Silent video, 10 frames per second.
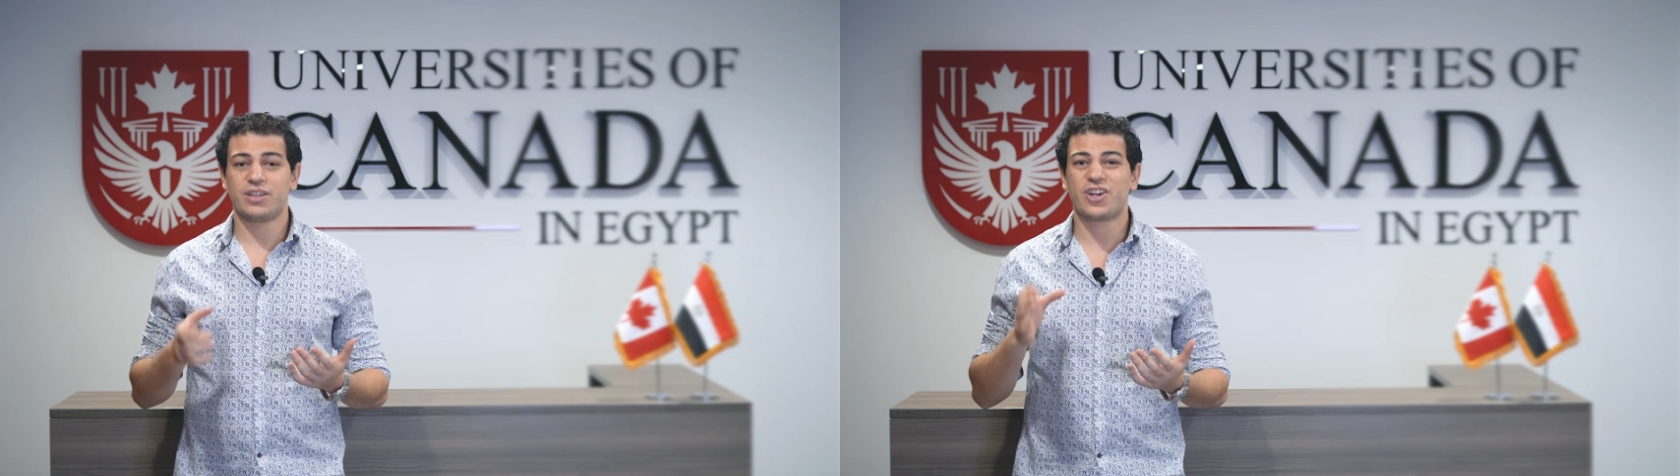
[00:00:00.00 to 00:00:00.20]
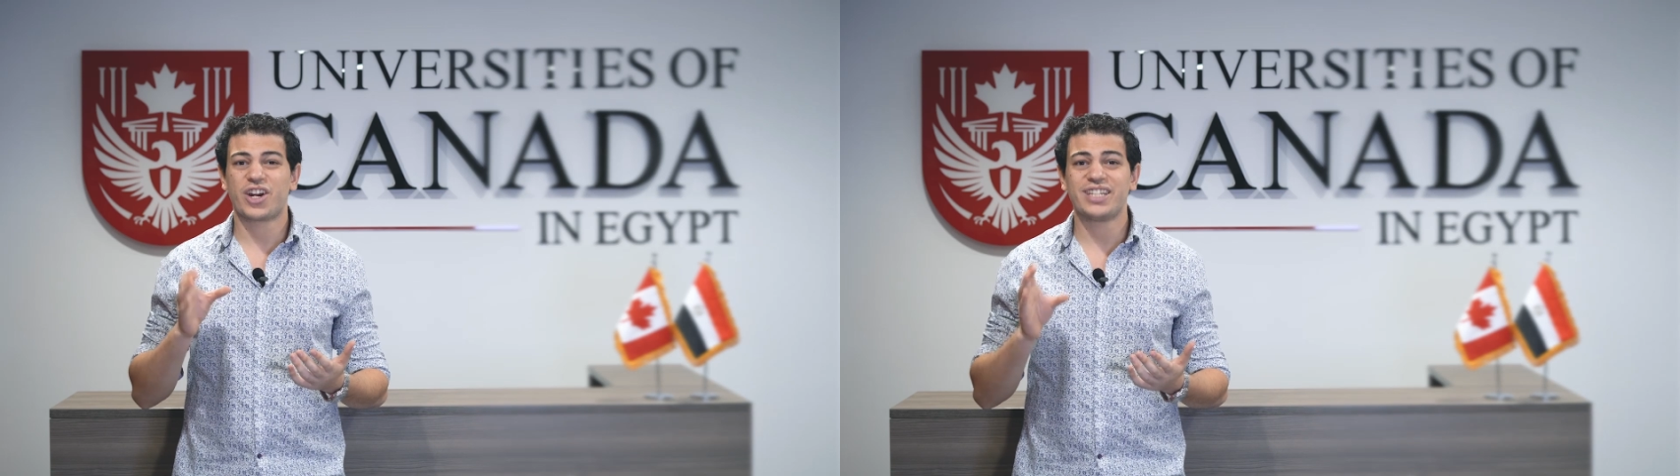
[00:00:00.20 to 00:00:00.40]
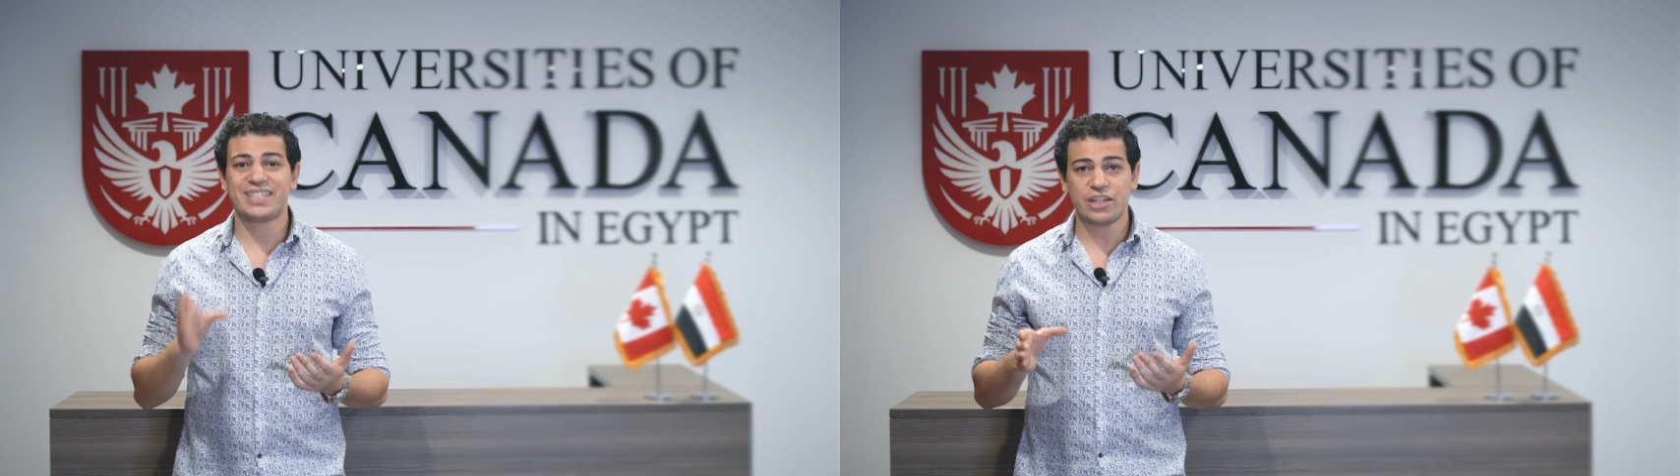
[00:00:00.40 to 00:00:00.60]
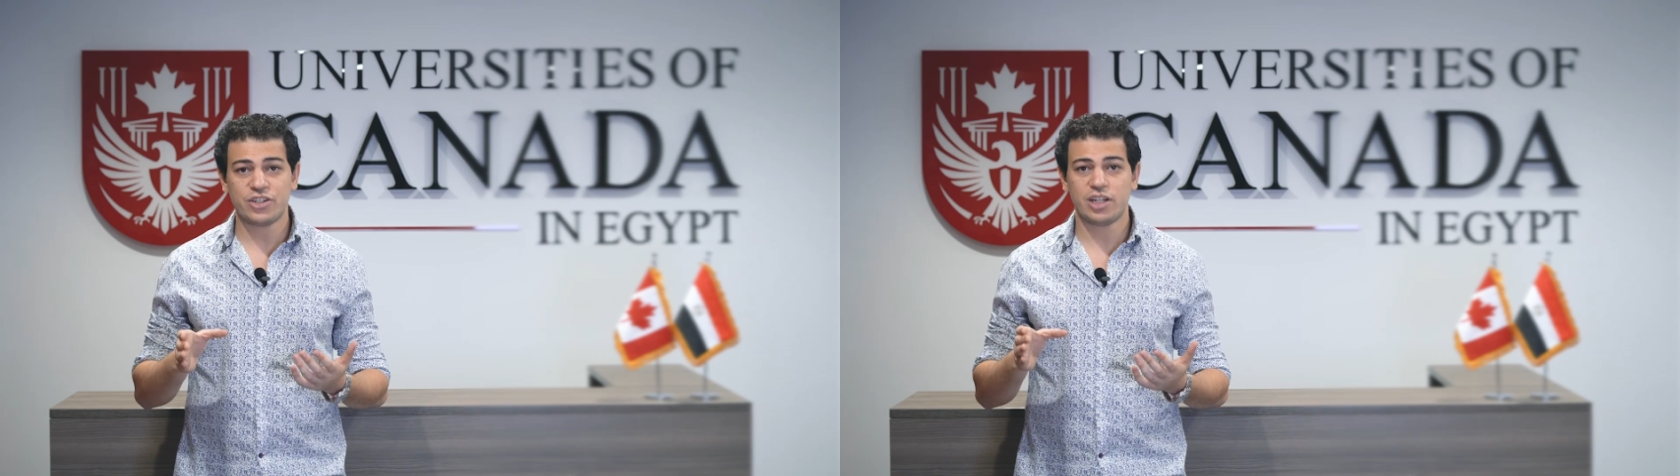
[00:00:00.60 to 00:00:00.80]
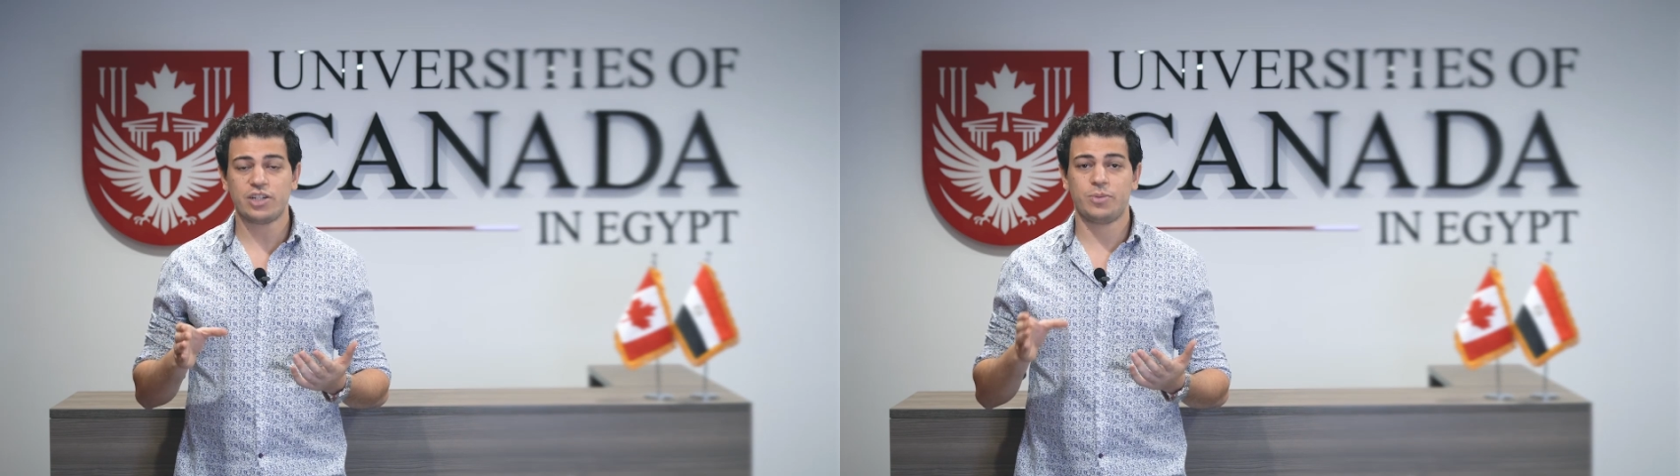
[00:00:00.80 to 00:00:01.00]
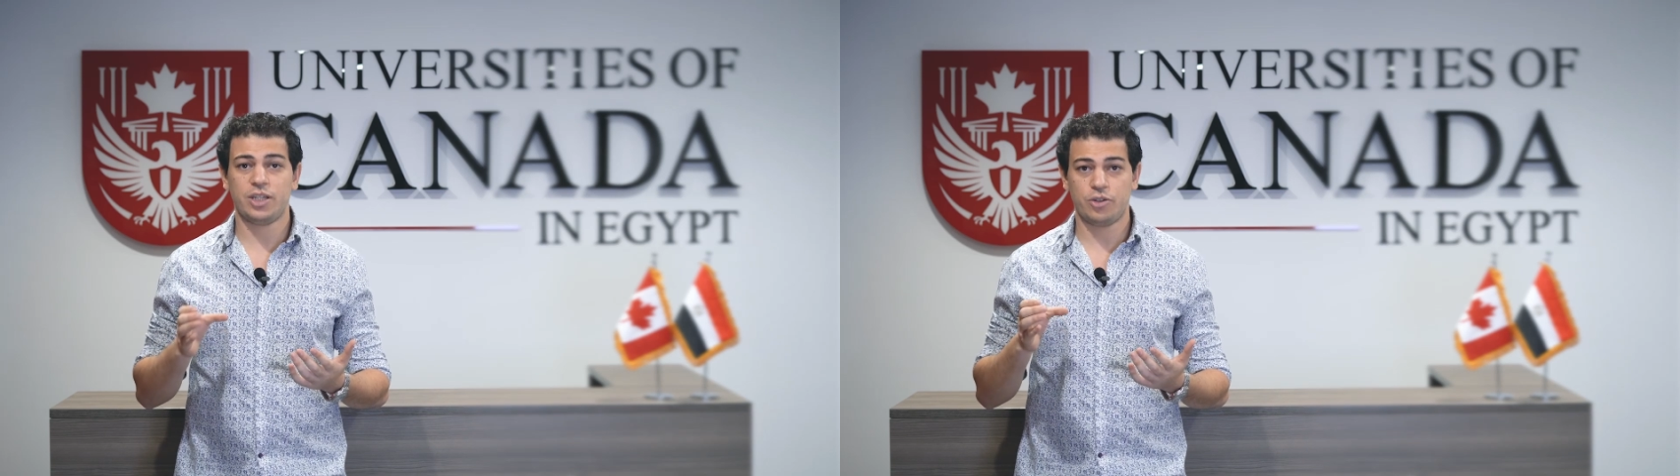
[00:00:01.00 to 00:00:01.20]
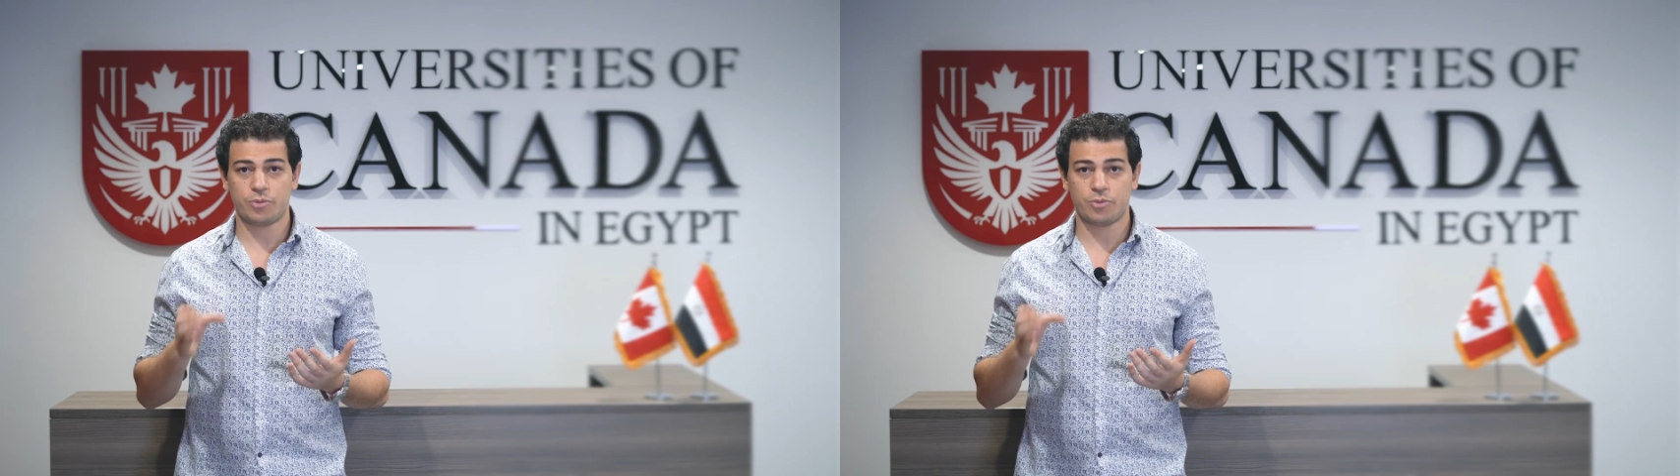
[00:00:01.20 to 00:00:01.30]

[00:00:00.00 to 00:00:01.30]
that are essential to be in your